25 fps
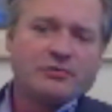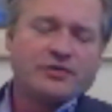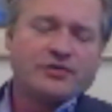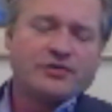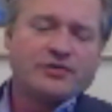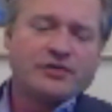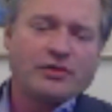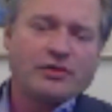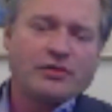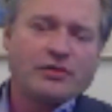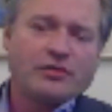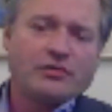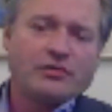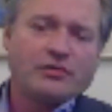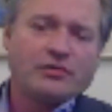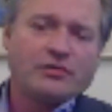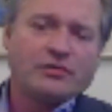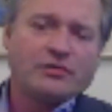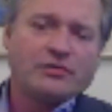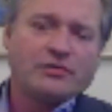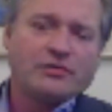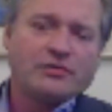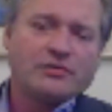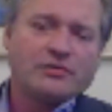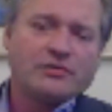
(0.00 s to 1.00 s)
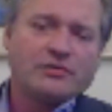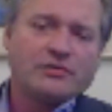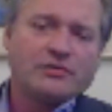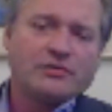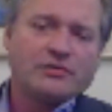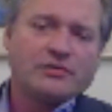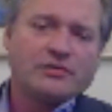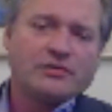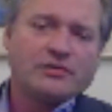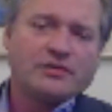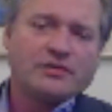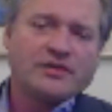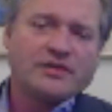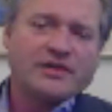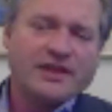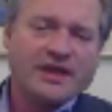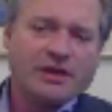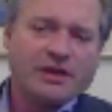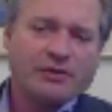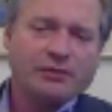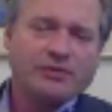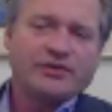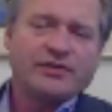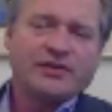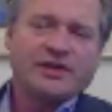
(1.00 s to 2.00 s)
So
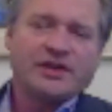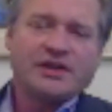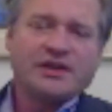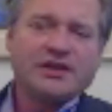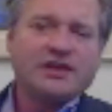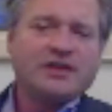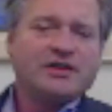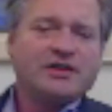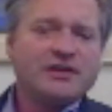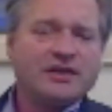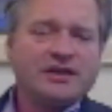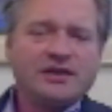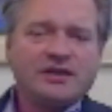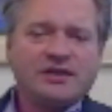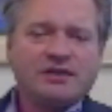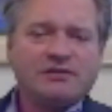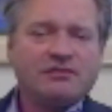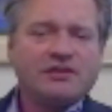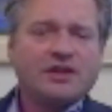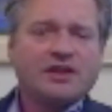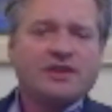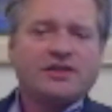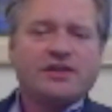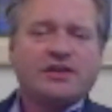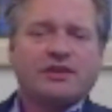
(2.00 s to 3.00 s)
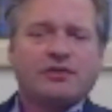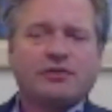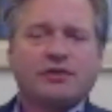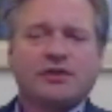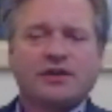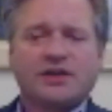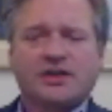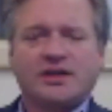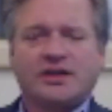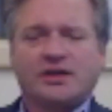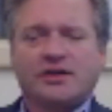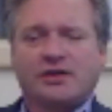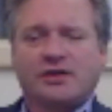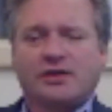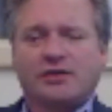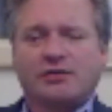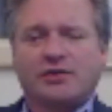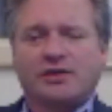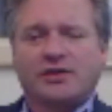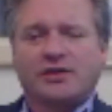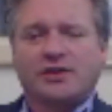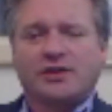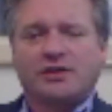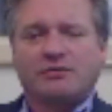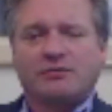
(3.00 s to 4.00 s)
that was in, and nothing really occurred
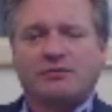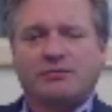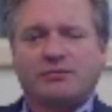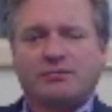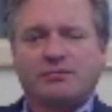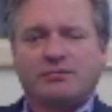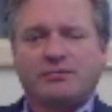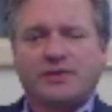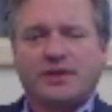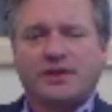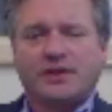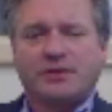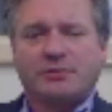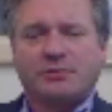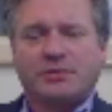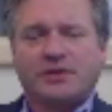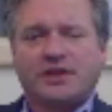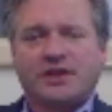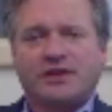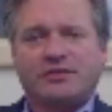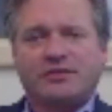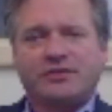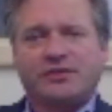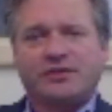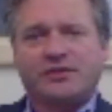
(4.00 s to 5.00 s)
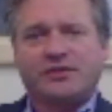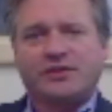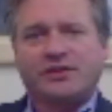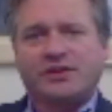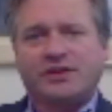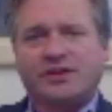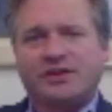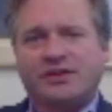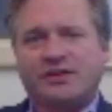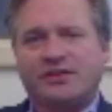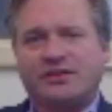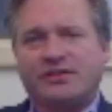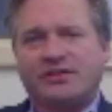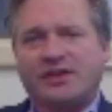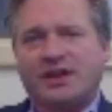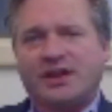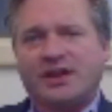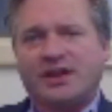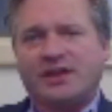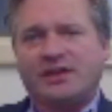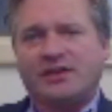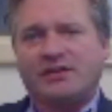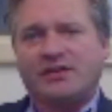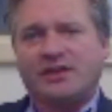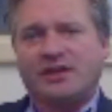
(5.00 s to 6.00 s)
with it, and the plaintiff's attorney didn't
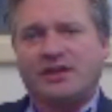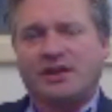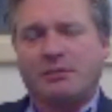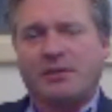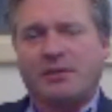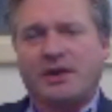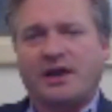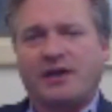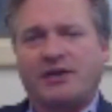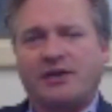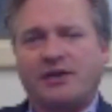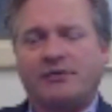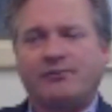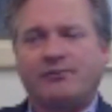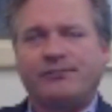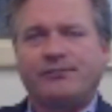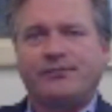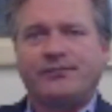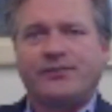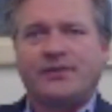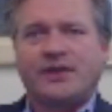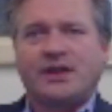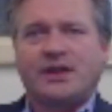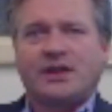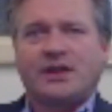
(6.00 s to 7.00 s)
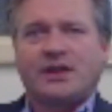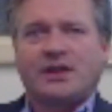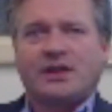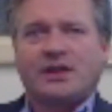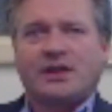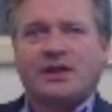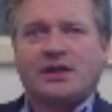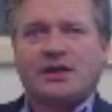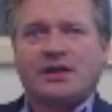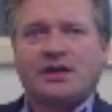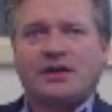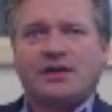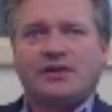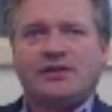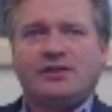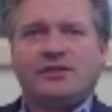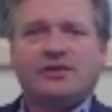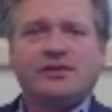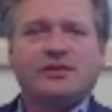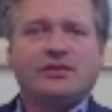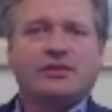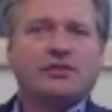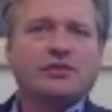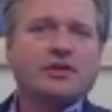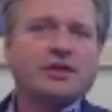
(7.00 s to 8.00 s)
say anything about it
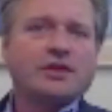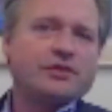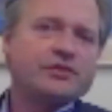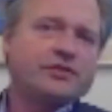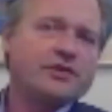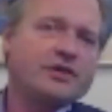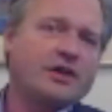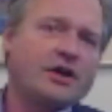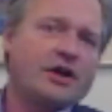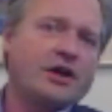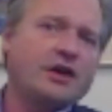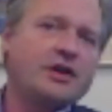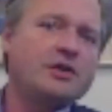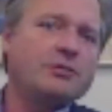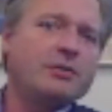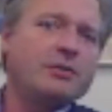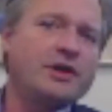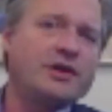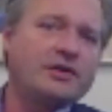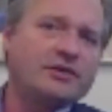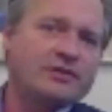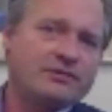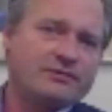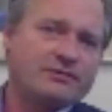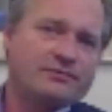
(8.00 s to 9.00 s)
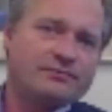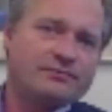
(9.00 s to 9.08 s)
until closing argument.